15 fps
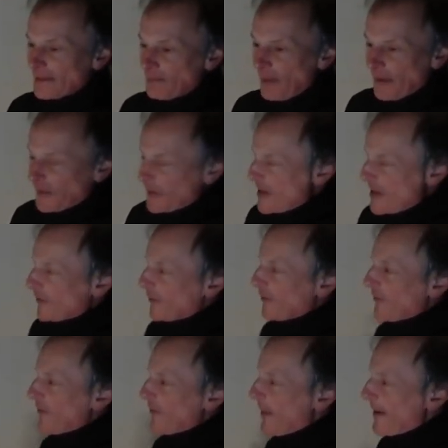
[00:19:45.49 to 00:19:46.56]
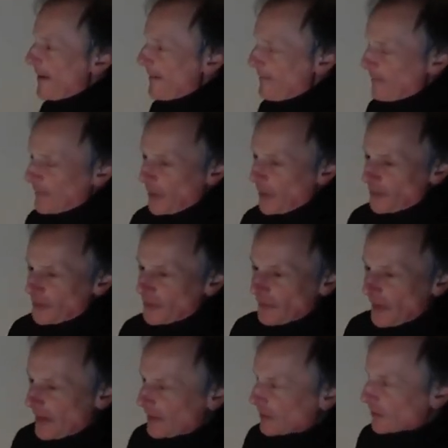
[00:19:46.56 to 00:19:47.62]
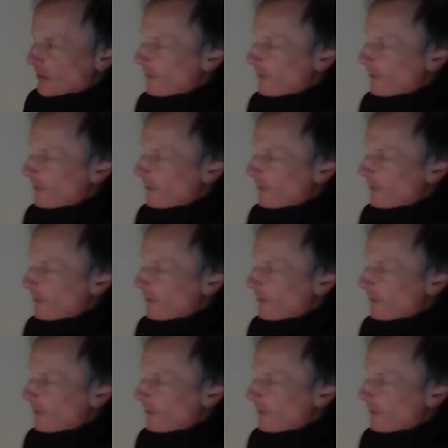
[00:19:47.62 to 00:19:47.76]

But if the conservation